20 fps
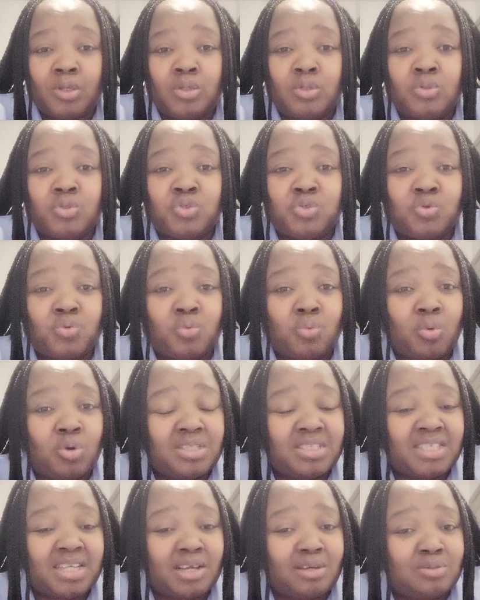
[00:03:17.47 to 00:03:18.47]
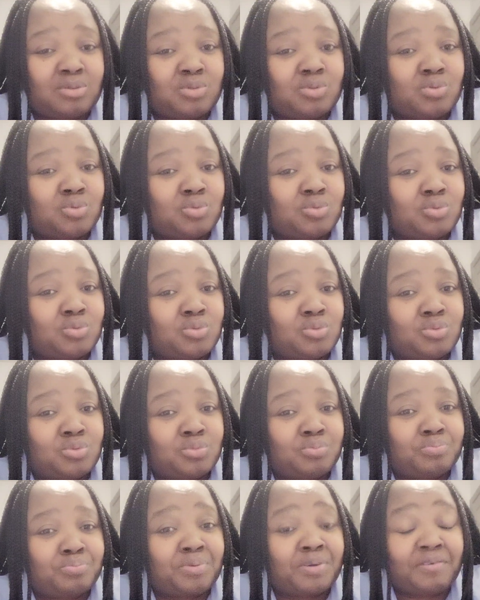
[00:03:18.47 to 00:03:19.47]
you should watch out to
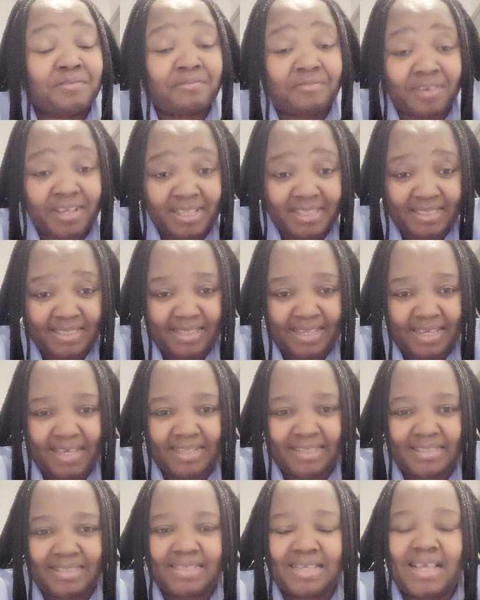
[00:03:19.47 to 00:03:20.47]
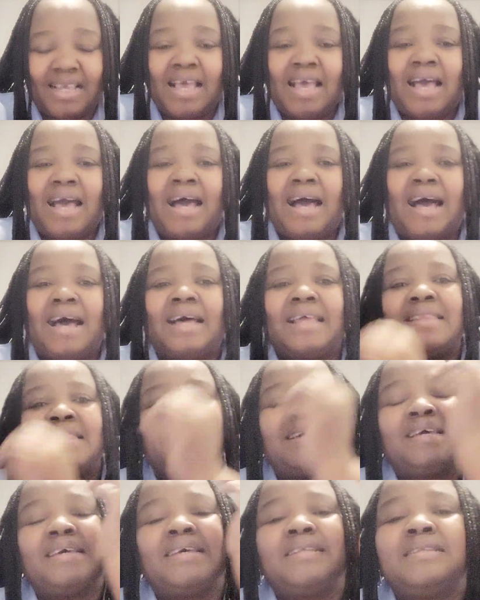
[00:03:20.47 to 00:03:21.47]
prevent that. And
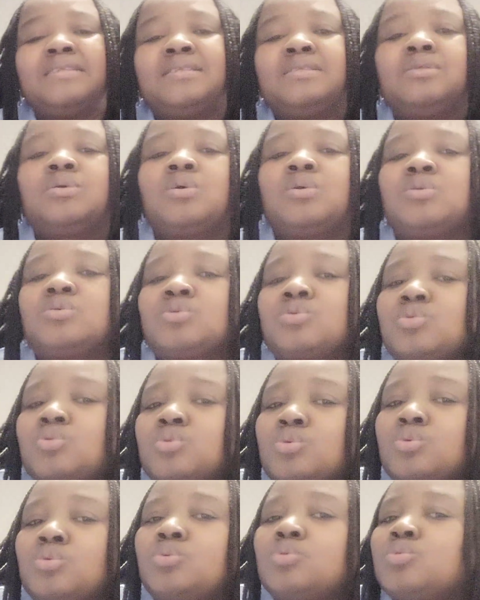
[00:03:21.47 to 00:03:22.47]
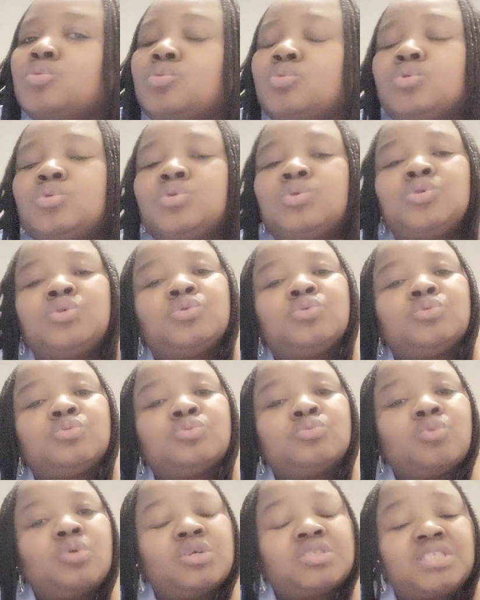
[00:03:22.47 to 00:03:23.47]
then also you
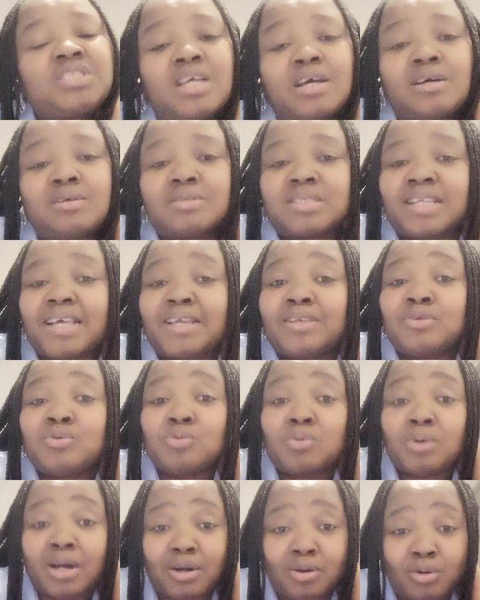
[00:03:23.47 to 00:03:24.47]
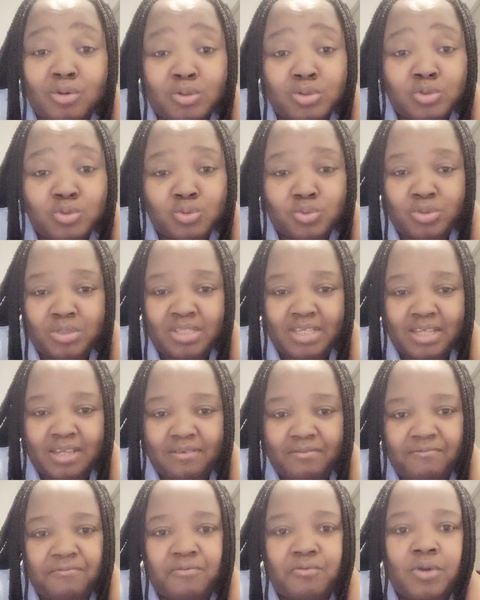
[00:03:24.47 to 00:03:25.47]
should watch out that you are also
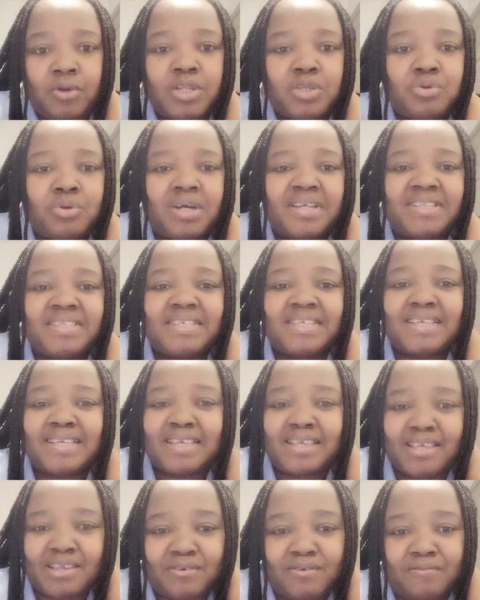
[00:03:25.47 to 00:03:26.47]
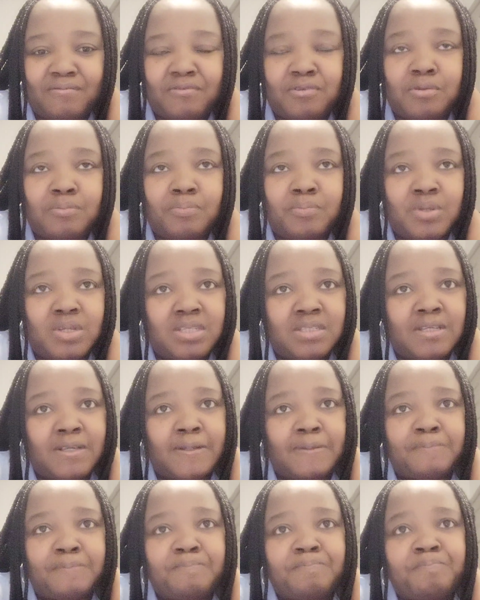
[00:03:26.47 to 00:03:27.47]
safe when you are taking care of the patient.